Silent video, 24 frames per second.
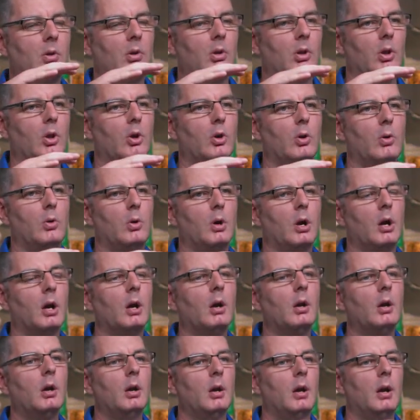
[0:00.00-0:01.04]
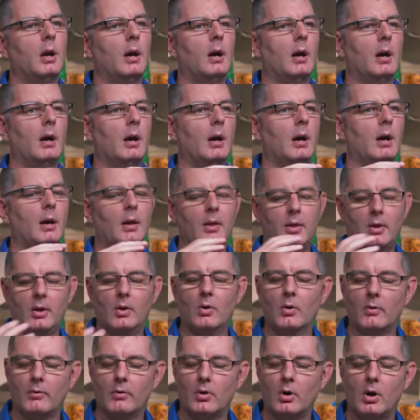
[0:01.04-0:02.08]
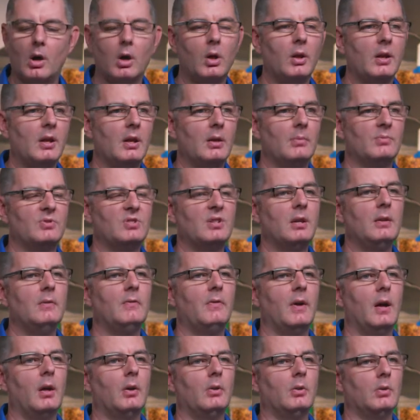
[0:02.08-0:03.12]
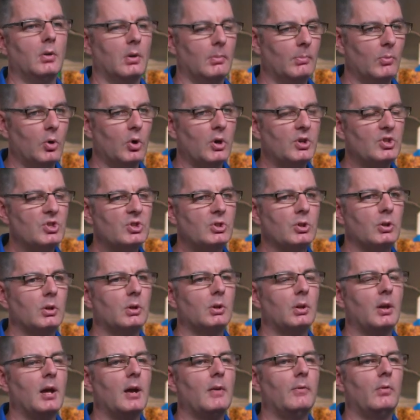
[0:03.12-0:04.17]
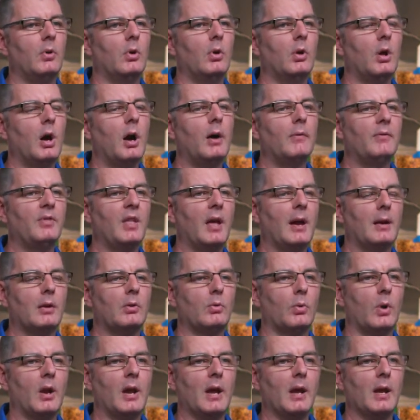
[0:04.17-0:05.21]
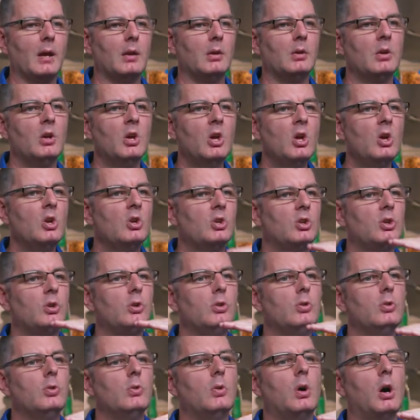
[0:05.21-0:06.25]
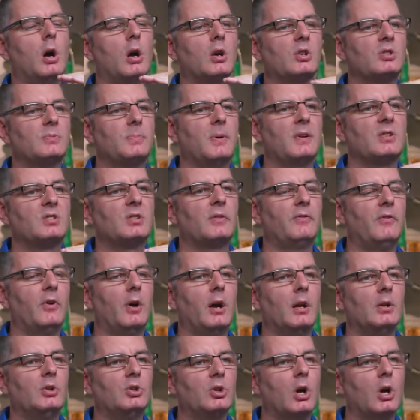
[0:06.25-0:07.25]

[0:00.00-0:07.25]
lower the overall EMC value or moisture level of that grain to our specified